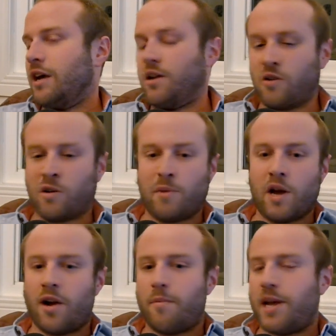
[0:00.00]
It could be
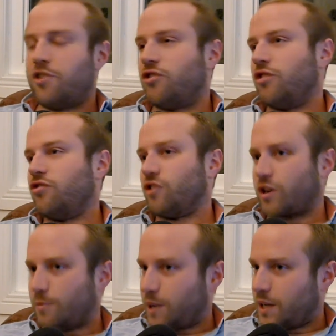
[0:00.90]
automations, it
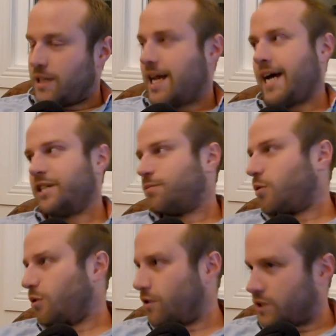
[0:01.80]
could be
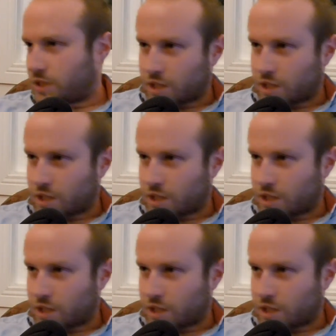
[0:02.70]
dashboards,